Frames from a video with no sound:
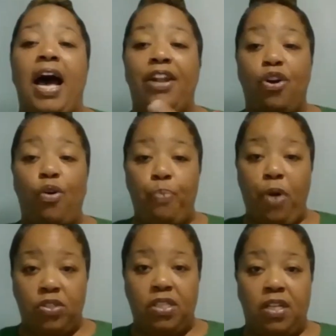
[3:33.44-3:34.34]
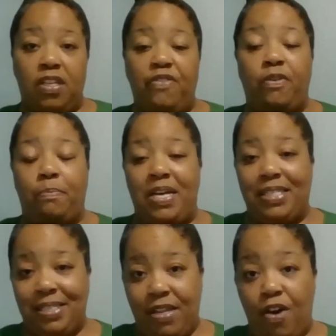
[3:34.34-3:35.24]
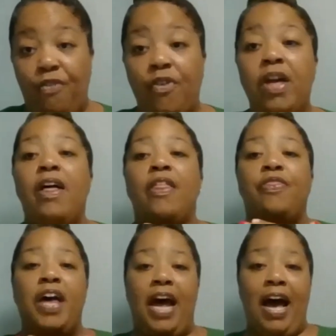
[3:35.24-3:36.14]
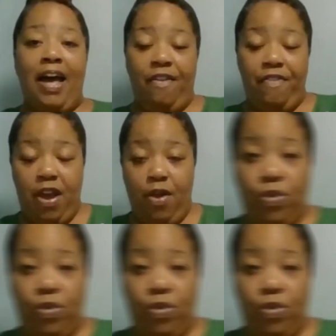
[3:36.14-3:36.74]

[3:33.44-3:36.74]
I know personally for myself that I have had